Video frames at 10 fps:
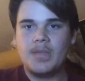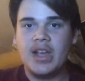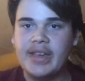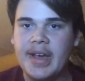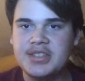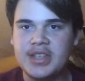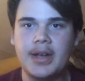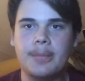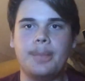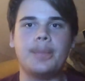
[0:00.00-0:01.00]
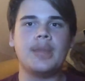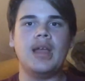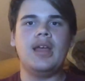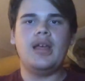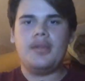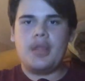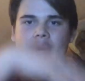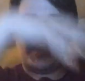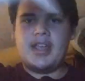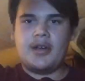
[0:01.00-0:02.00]
in case um the
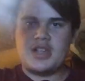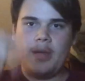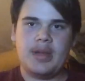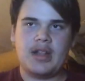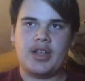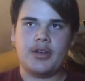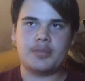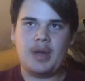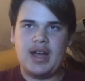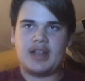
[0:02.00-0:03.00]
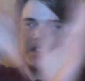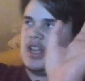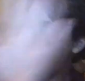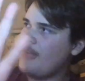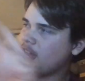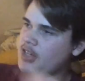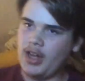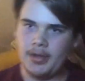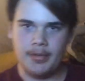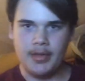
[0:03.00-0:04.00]
money goes up and goes past
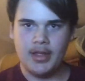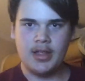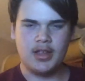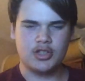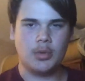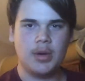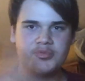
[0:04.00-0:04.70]
Avatar. So what